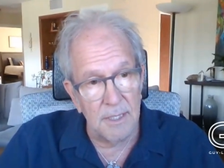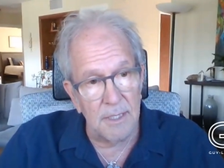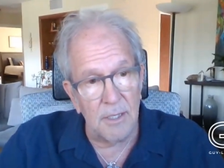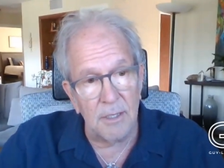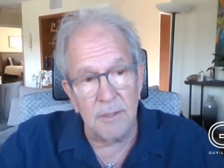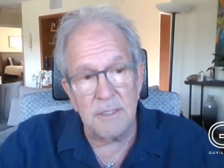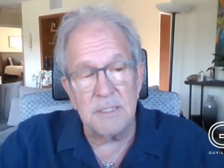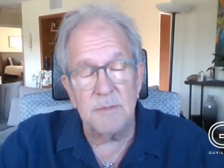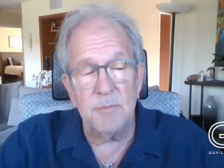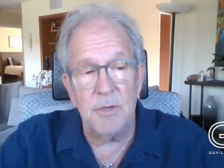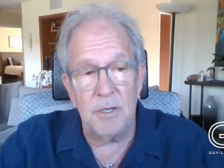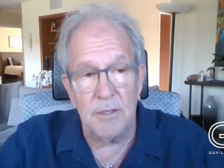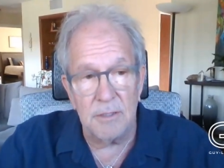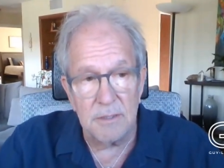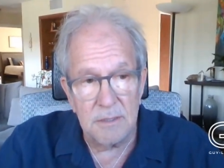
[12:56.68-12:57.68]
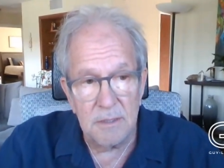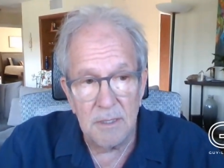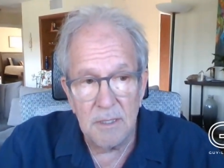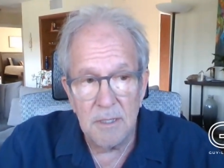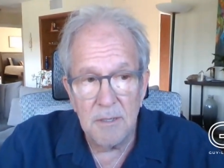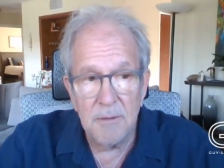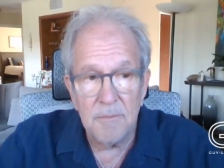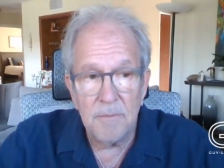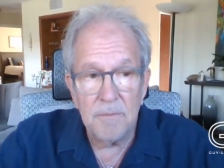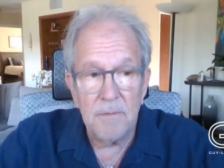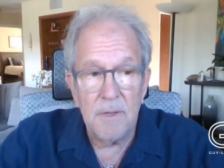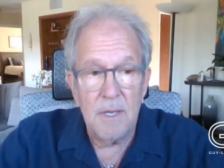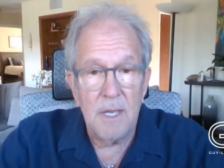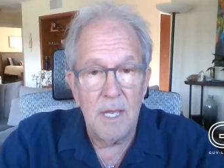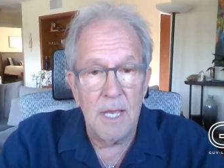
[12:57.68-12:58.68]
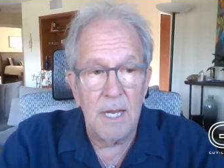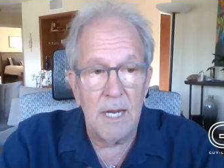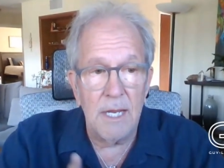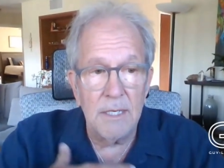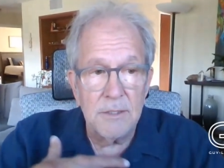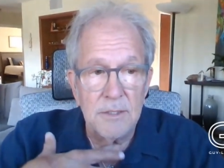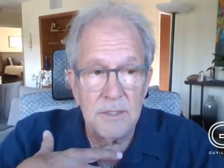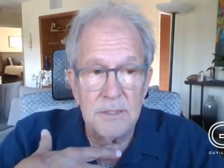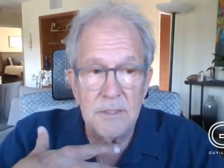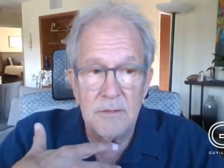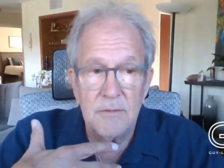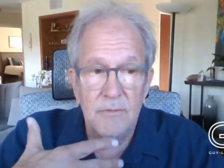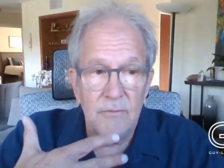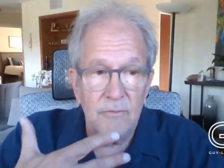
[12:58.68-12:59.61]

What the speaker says: and all these spirits. And I just